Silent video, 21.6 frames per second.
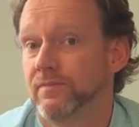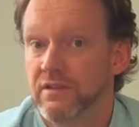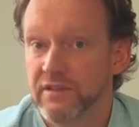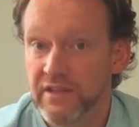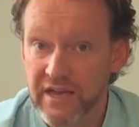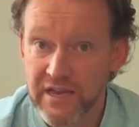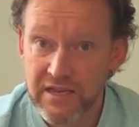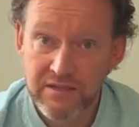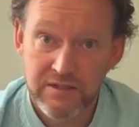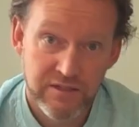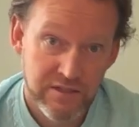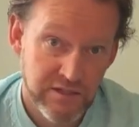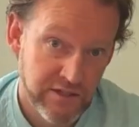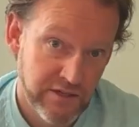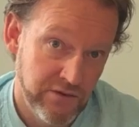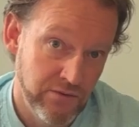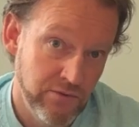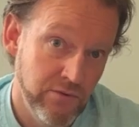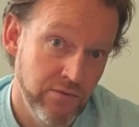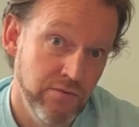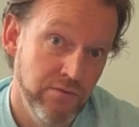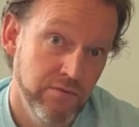That
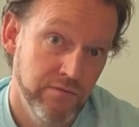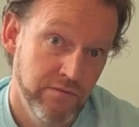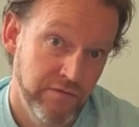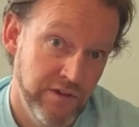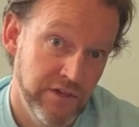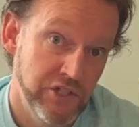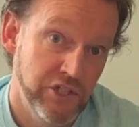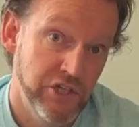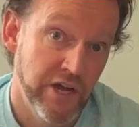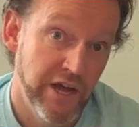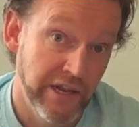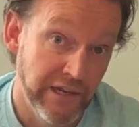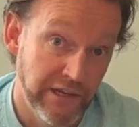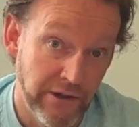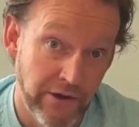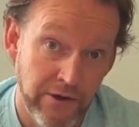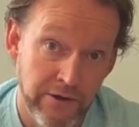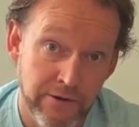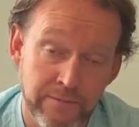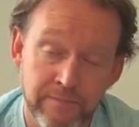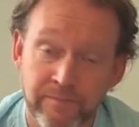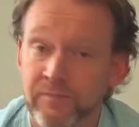skill feature
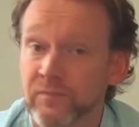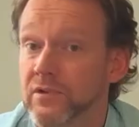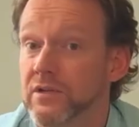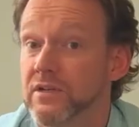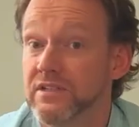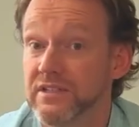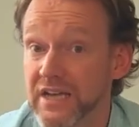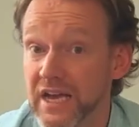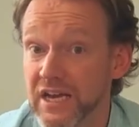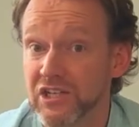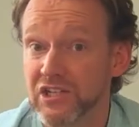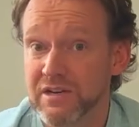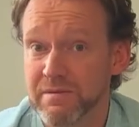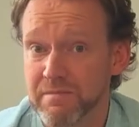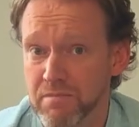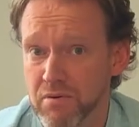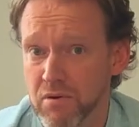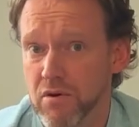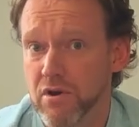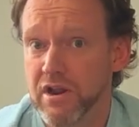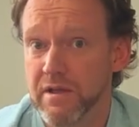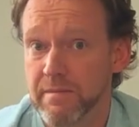alone is actually
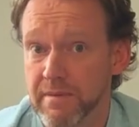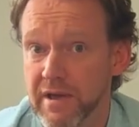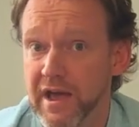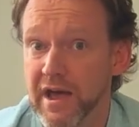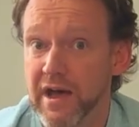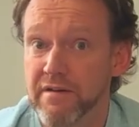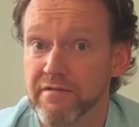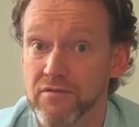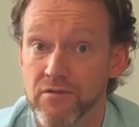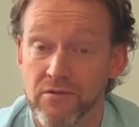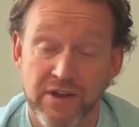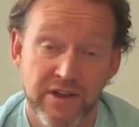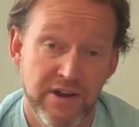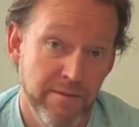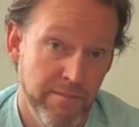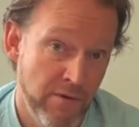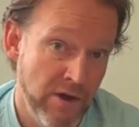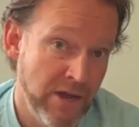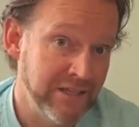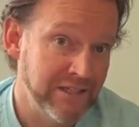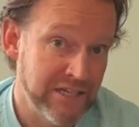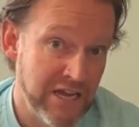pretty powerful, and it
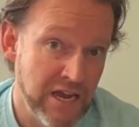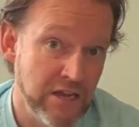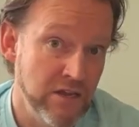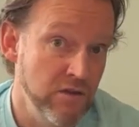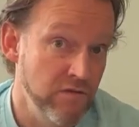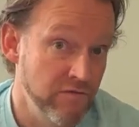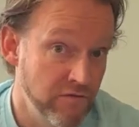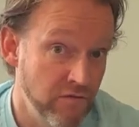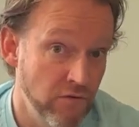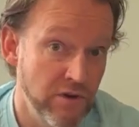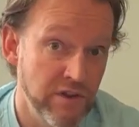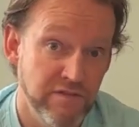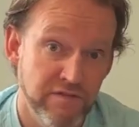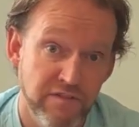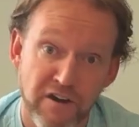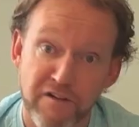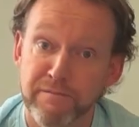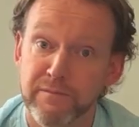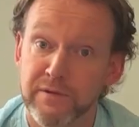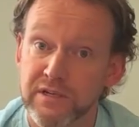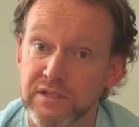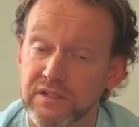might take you
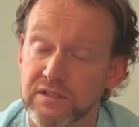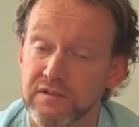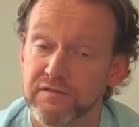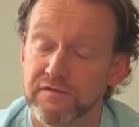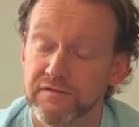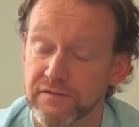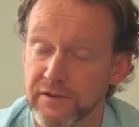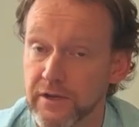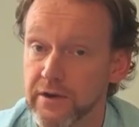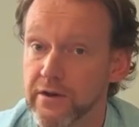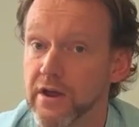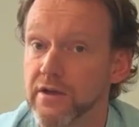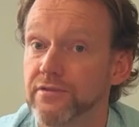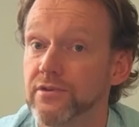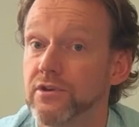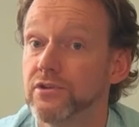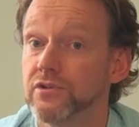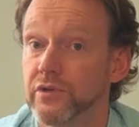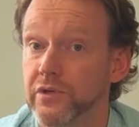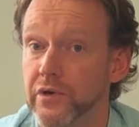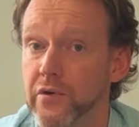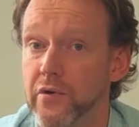45 minutes to figure out
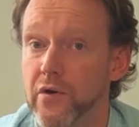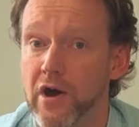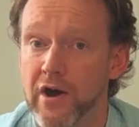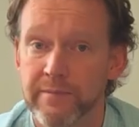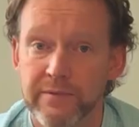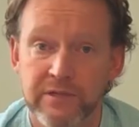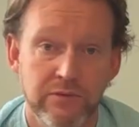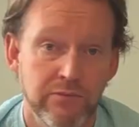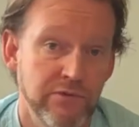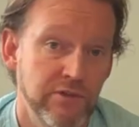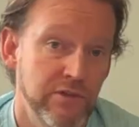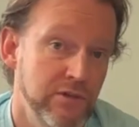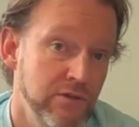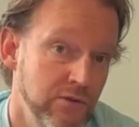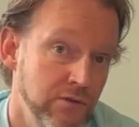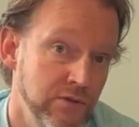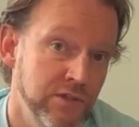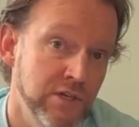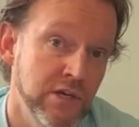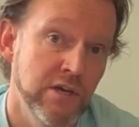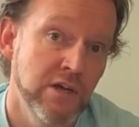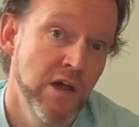those requirements with the
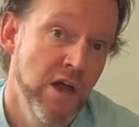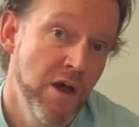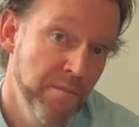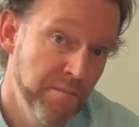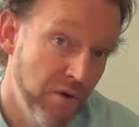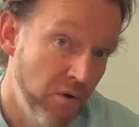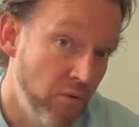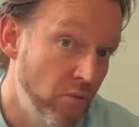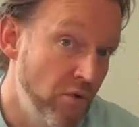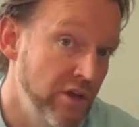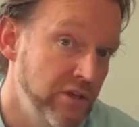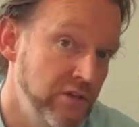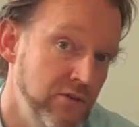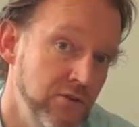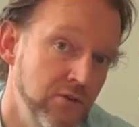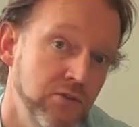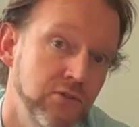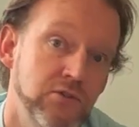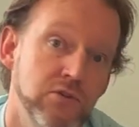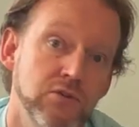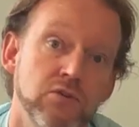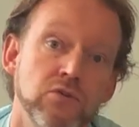user, but when you
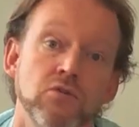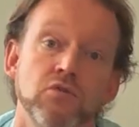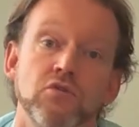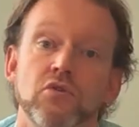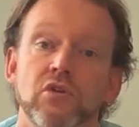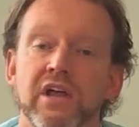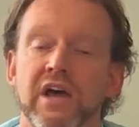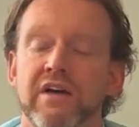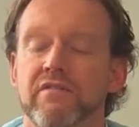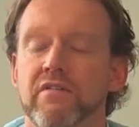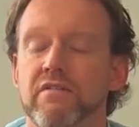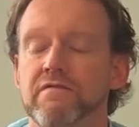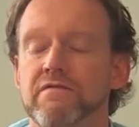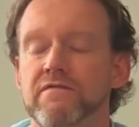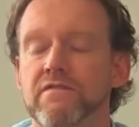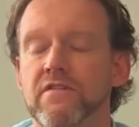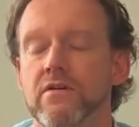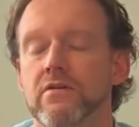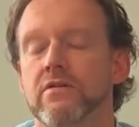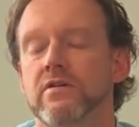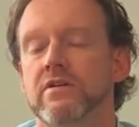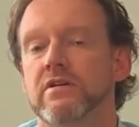do, you'll have a
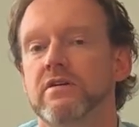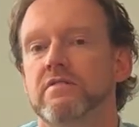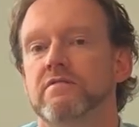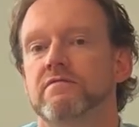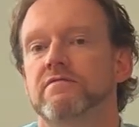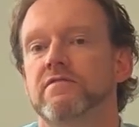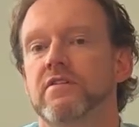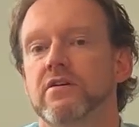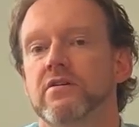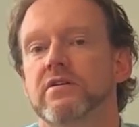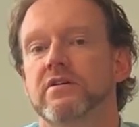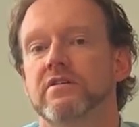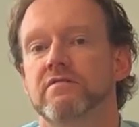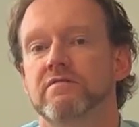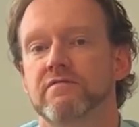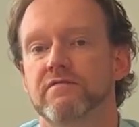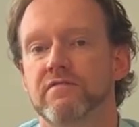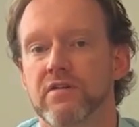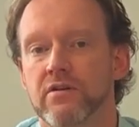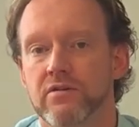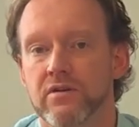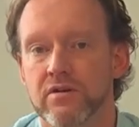very, very,
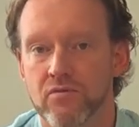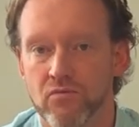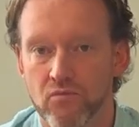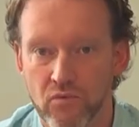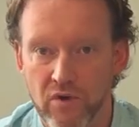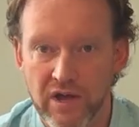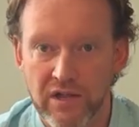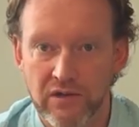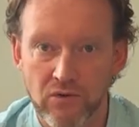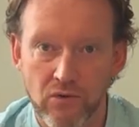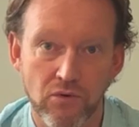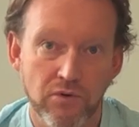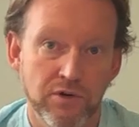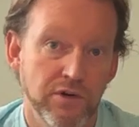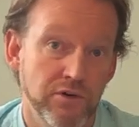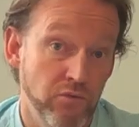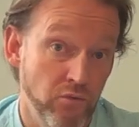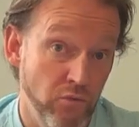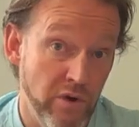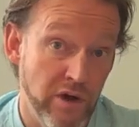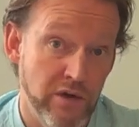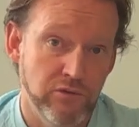very well-ordered,
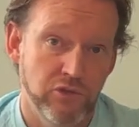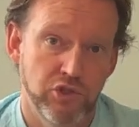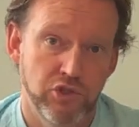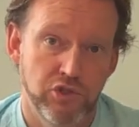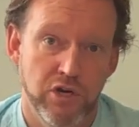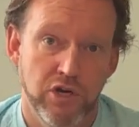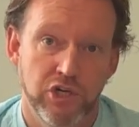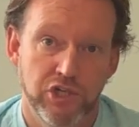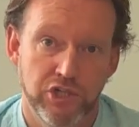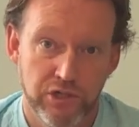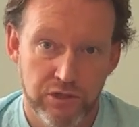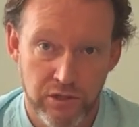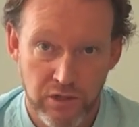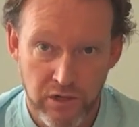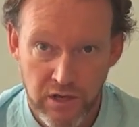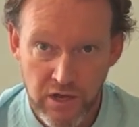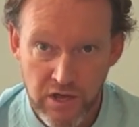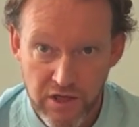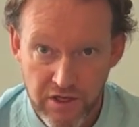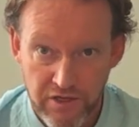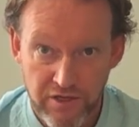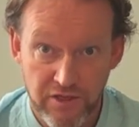well-structured
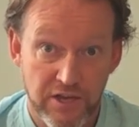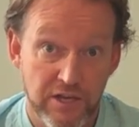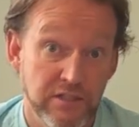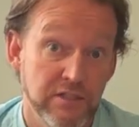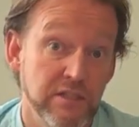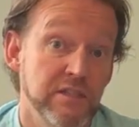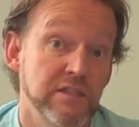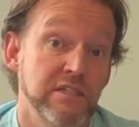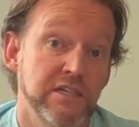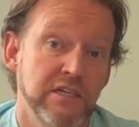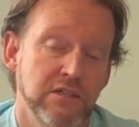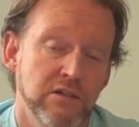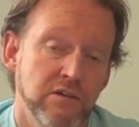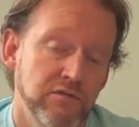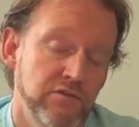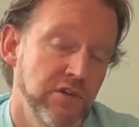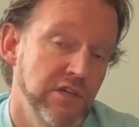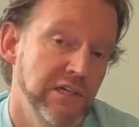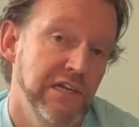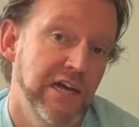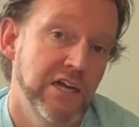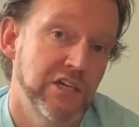thing to send off to
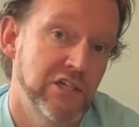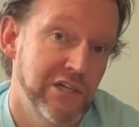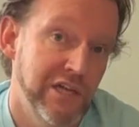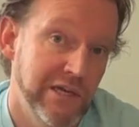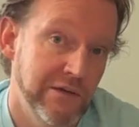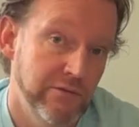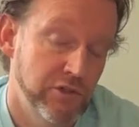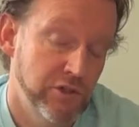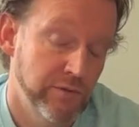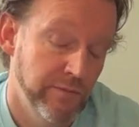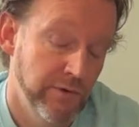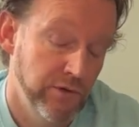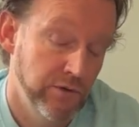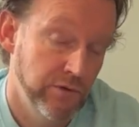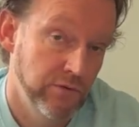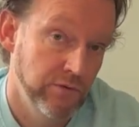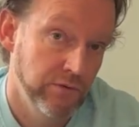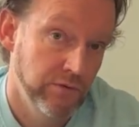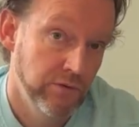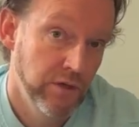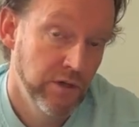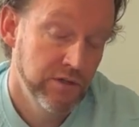your large language
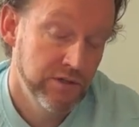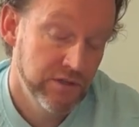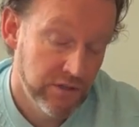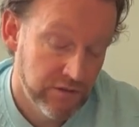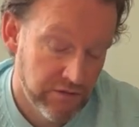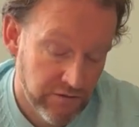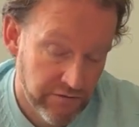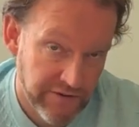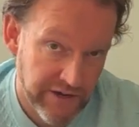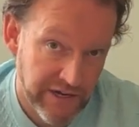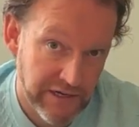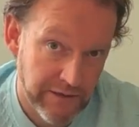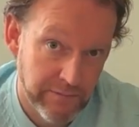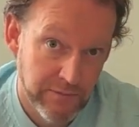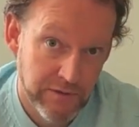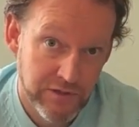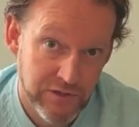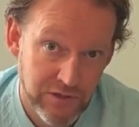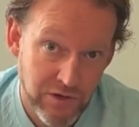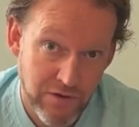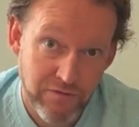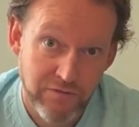model to develop
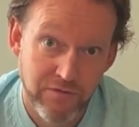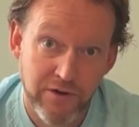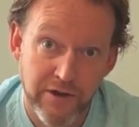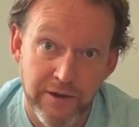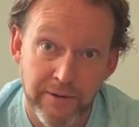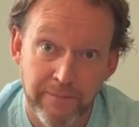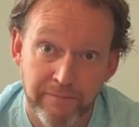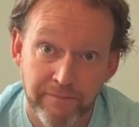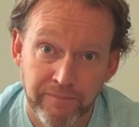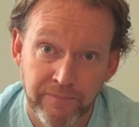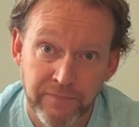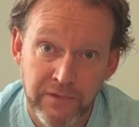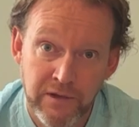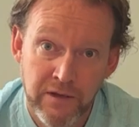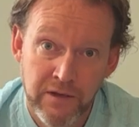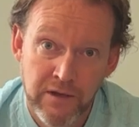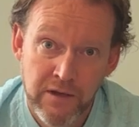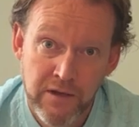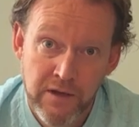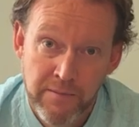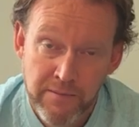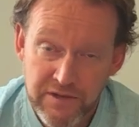software.
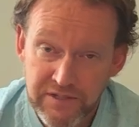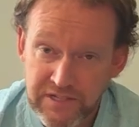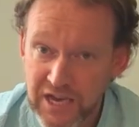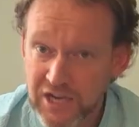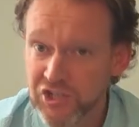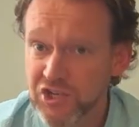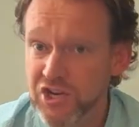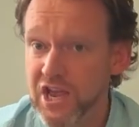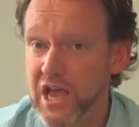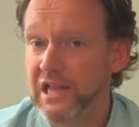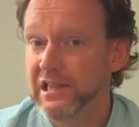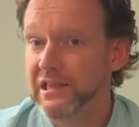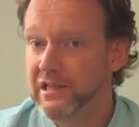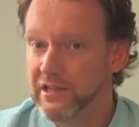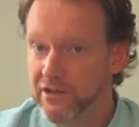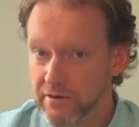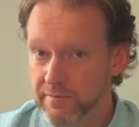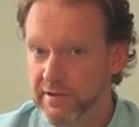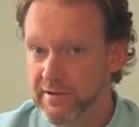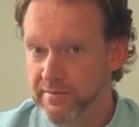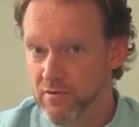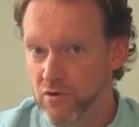But it's actually a little
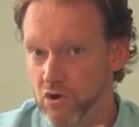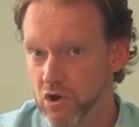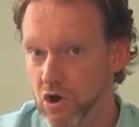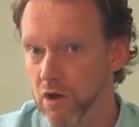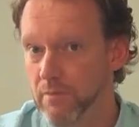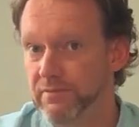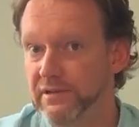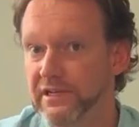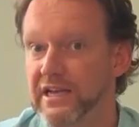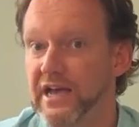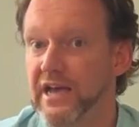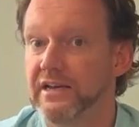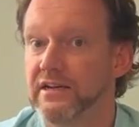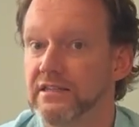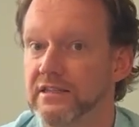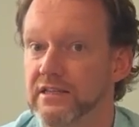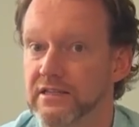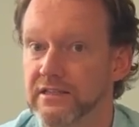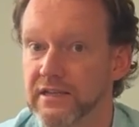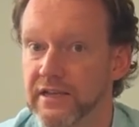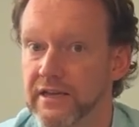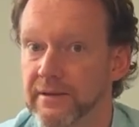bit more complicated
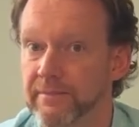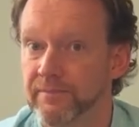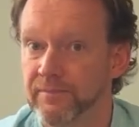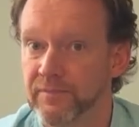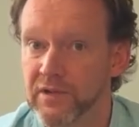than that.